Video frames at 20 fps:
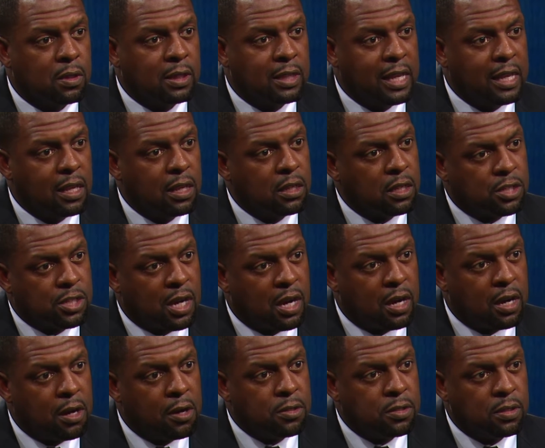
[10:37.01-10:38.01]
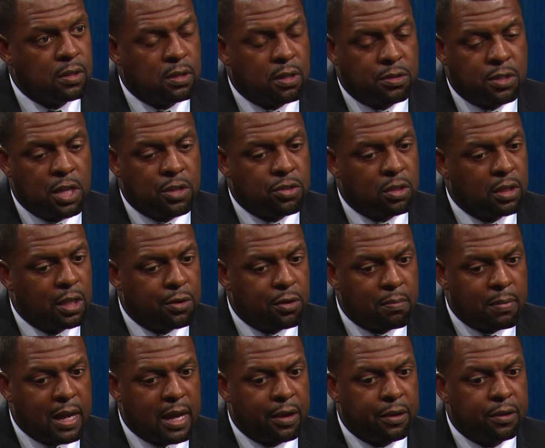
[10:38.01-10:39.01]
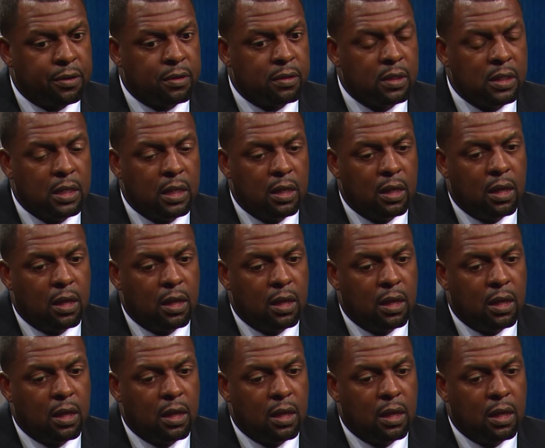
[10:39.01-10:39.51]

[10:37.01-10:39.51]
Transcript: leading the charge, their teacher leader model,